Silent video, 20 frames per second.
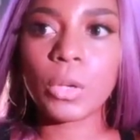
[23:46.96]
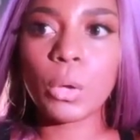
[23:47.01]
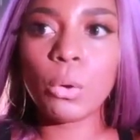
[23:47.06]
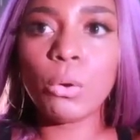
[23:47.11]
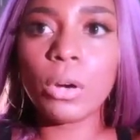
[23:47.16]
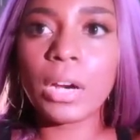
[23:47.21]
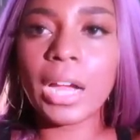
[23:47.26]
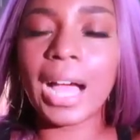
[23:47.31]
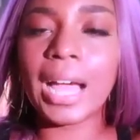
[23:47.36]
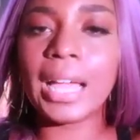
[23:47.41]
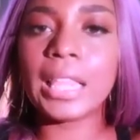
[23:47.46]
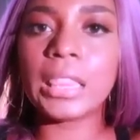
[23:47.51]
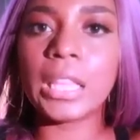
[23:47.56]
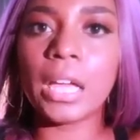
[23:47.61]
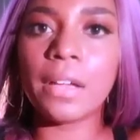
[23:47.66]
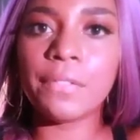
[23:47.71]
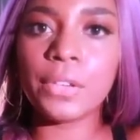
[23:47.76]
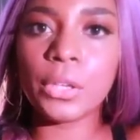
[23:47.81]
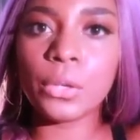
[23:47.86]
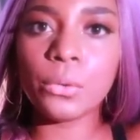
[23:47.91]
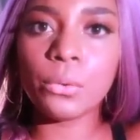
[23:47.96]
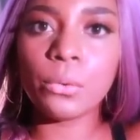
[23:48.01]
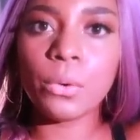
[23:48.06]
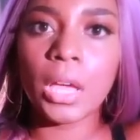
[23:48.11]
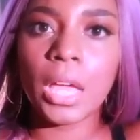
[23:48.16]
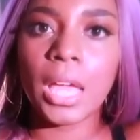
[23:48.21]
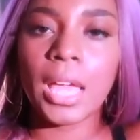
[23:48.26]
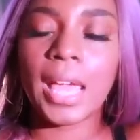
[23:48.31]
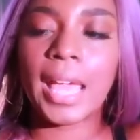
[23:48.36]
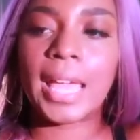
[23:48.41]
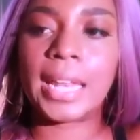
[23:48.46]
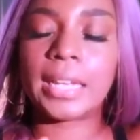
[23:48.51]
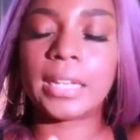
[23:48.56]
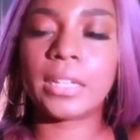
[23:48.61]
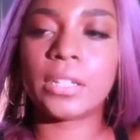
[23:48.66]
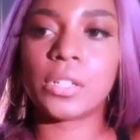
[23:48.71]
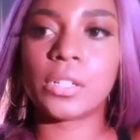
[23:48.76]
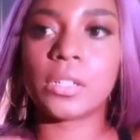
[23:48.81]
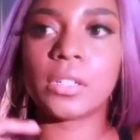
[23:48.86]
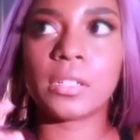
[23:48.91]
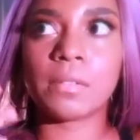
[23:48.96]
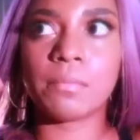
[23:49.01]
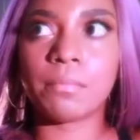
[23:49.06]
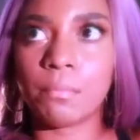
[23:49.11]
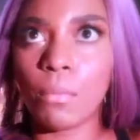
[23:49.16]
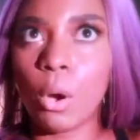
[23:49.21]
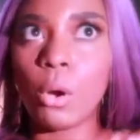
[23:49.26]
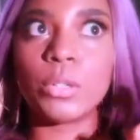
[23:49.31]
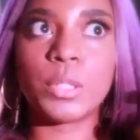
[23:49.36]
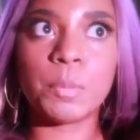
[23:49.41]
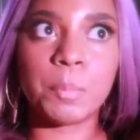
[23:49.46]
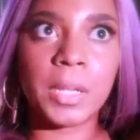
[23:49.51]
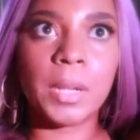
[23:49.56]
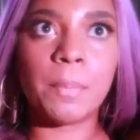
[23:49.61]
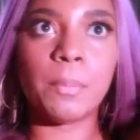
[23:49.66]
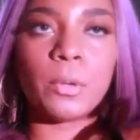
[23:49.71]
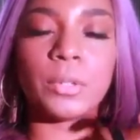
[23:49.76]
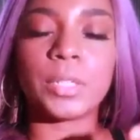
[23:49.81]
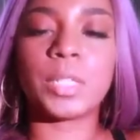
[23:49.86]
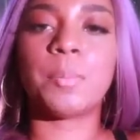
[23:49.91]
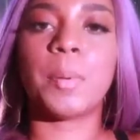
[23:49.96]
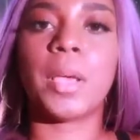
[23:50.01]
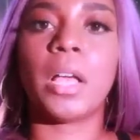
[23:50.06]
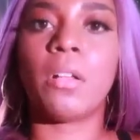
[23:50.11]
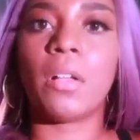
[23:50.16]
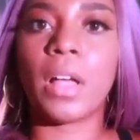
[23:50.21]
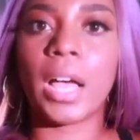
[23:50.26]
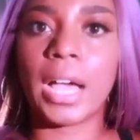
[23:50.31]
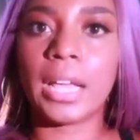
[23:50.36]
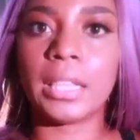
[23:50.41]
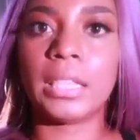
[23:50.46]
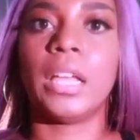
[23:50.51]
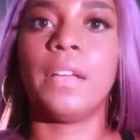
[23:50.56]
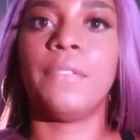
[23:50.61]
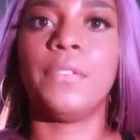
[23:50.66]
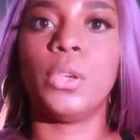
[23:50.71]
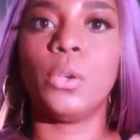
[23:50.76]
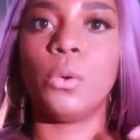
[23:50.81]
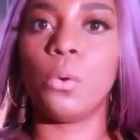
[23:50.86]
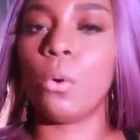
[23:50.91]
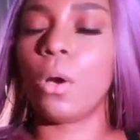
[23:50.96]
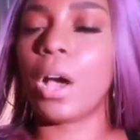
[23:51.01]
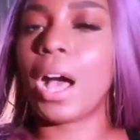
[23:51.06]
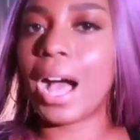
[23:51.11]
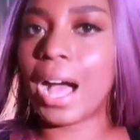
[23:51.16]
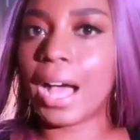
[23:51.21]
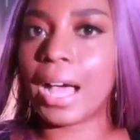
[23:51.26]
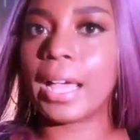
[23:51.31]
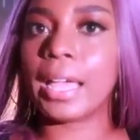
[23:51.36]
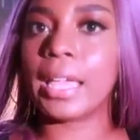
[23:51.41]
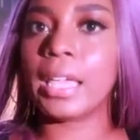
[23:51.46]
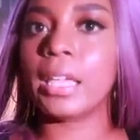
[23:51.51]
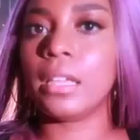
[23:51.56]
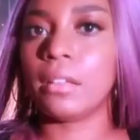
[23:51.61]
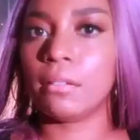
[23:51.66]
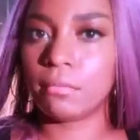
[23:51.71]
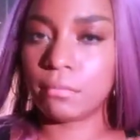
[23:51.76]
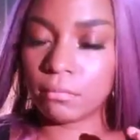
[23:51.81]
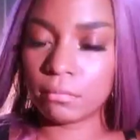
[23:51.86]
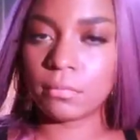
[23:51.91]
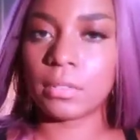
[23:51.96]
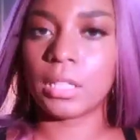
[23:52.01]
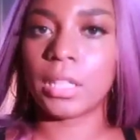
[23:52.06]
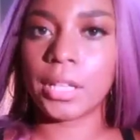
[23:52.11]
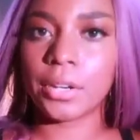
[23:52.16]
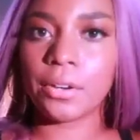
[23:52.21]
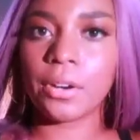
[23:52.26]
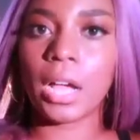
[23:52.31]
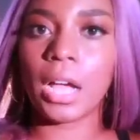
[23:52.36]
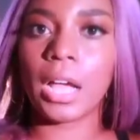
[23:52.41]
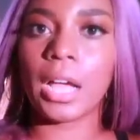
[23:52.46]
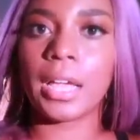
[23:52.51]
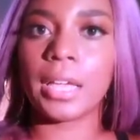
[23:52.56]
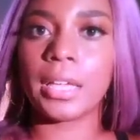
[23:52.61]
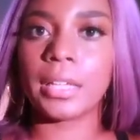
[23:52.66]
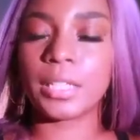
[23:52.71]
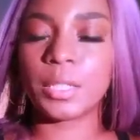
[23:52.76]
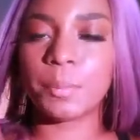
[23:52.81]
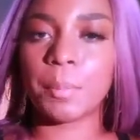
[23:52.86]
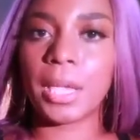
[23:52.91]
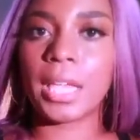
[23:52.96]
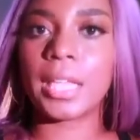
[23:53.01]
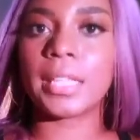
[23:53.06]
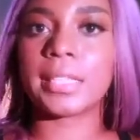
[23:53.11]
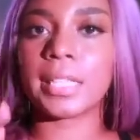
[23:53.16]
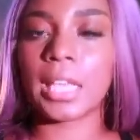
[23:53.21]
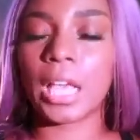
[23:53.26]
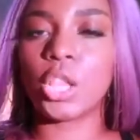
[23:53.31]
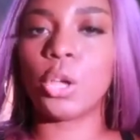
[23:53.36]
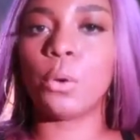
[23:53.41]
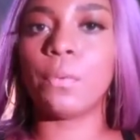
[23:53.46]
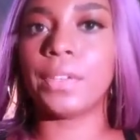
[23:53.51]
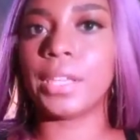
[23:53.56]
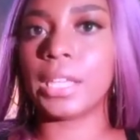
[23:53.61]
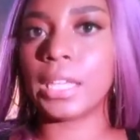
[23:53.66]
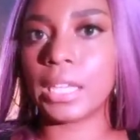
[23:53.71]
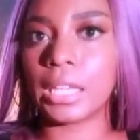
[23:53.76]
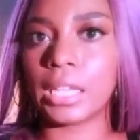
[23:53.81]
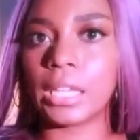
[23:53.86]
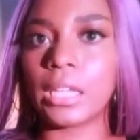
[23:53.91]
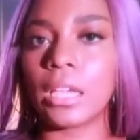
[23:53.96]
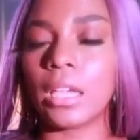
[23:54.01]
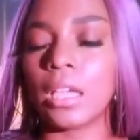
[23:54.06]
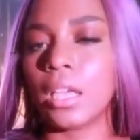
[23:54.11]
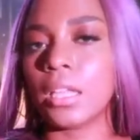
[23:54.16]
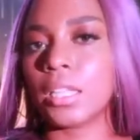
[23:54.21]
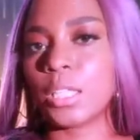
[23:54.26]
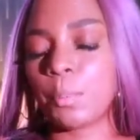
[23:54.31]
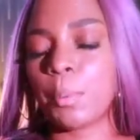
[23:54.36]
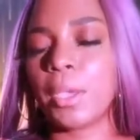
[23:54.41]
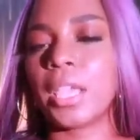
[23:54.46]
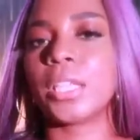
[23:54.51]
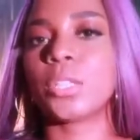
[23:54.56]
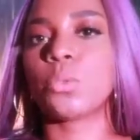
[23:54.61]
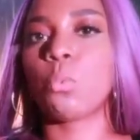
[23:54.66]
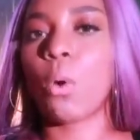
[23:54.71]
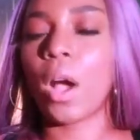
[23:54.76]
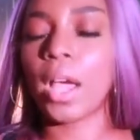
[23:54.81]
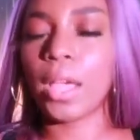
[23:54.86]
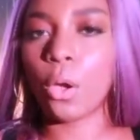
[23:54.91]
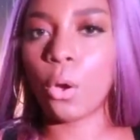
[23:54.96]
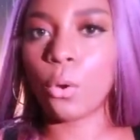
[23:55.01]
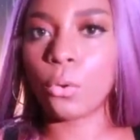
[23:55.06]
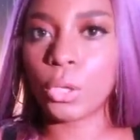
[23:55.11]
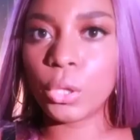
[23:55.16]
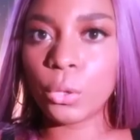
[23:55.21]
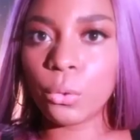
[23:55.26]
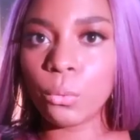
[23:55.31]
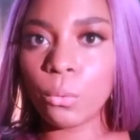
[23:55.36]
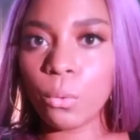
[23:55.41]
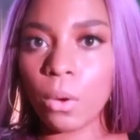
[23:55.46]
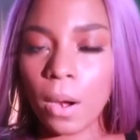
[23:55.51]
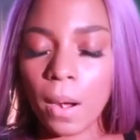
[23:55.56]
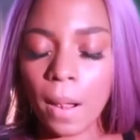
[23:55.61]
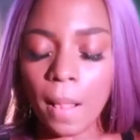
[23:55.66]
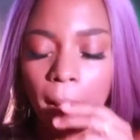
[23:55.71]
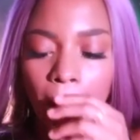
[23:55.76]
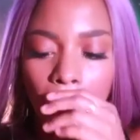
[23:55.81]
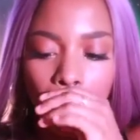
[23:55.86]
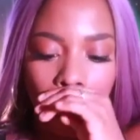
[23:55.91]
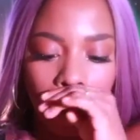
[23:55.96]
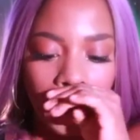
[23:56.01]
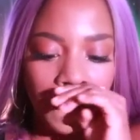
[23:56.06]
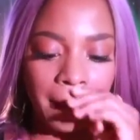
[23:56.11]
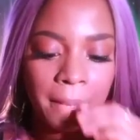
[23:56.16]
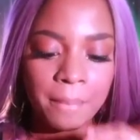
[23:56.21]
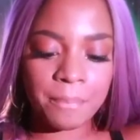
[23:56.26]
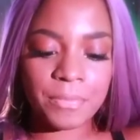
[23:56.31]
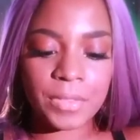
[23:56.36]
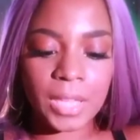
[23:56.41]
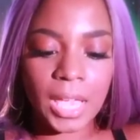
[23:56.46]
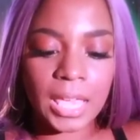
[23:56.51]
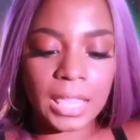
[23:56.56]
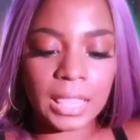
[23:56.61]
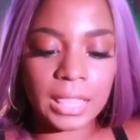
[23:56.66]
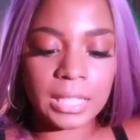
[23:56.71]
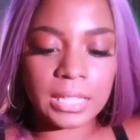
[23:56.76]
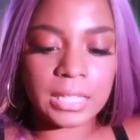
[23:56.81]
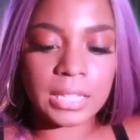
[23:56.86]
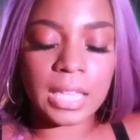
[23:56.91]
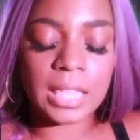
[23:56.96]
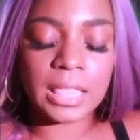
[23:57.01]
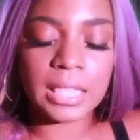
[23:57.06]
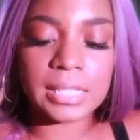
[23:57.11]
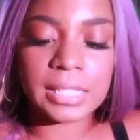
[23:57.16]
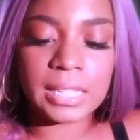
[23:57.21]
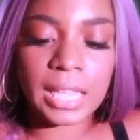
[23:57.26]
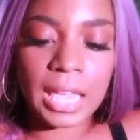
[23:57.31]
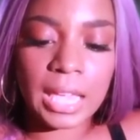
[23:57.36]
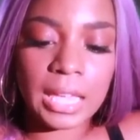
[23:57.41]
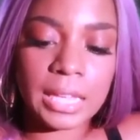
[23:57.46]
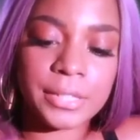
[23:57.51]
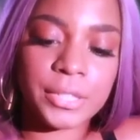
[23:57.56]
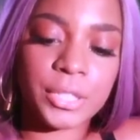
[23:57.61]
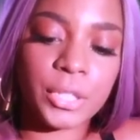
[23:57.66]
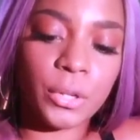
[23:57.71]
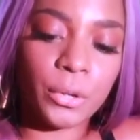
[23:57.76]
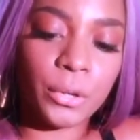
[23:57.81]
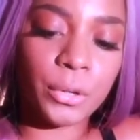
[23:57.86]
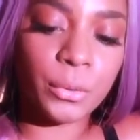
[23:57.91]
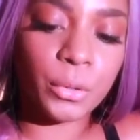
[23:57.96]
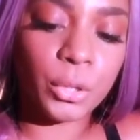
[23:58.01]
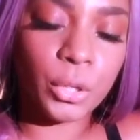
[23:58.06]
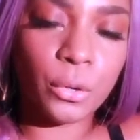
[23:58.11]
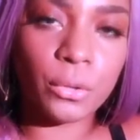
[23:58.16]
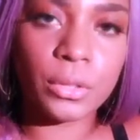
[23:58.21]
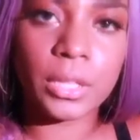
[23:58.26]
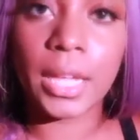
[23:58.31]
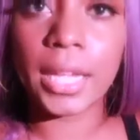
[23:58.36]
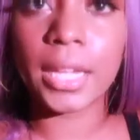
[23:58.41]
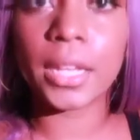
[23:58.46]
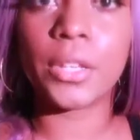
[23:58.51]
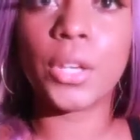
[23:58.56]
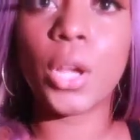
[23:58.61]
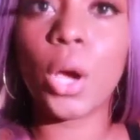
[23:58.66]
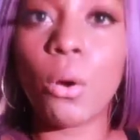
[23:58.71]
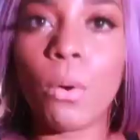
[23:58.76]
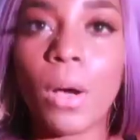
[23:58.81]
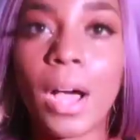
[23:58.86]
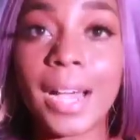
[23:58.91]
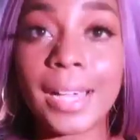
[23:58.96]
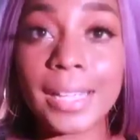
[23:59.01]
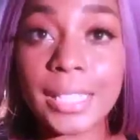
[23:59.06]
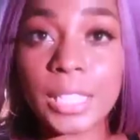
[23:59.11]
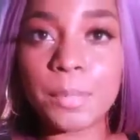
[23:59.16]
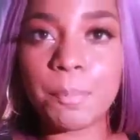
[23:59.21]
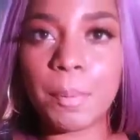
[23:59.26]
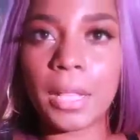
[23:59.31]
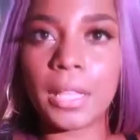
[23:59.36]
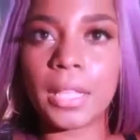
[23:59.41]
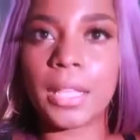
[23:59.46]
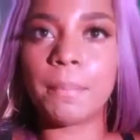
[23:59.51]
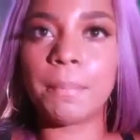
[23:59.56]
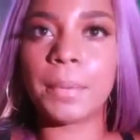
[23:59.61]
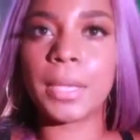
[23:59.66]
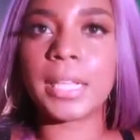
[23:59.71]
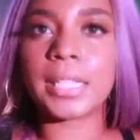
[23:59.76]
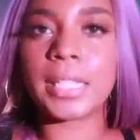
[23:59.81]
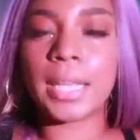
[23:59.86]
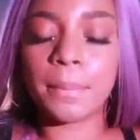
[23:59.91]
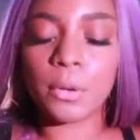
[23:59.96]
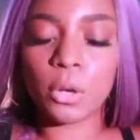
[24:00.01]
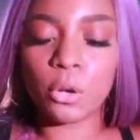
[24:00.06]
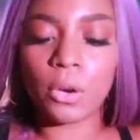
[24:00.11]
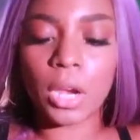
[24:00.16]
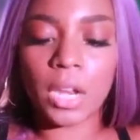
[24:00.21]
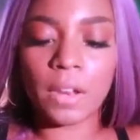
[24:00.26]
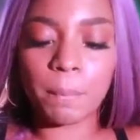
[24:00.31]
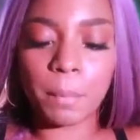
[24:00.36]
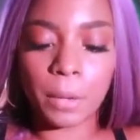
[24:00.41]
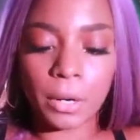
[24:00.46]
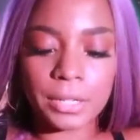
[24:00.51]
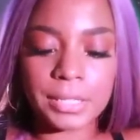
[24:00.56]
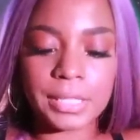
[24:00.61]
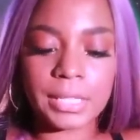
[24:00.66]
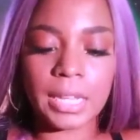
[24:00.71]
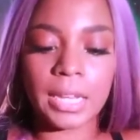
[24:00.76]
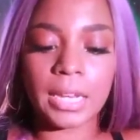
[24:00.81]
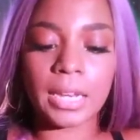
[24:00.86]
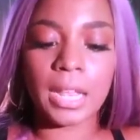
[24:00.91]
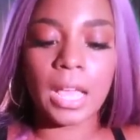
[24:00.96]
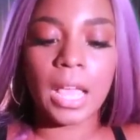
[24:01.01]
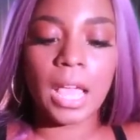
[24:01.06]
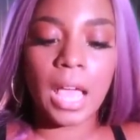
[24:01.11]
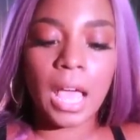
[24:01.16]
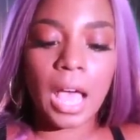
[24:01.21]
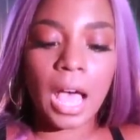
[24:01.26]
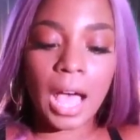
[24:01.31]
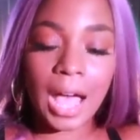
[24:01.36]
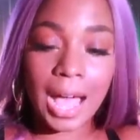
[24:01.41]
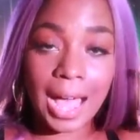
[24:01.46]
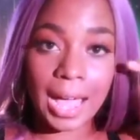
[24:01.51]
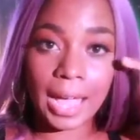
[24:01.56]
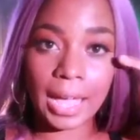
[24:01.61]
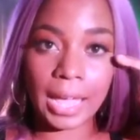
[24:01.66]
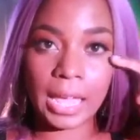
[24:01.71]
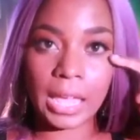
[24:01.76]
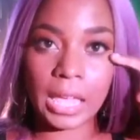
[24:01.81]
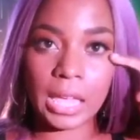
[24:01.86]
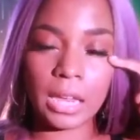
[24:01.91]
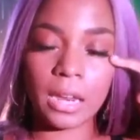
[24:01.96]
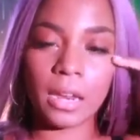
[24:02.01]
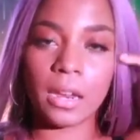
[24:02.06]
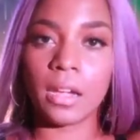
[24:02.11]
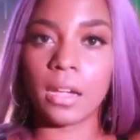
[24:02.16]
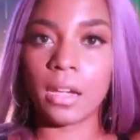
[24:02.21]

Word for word: or I love you, and most people spell I love you, I, the letter I, space, L-O-V-E, space, Y-O-U, um, and in this case, you're, you're like, no, I spell it because I'm a creative person, I,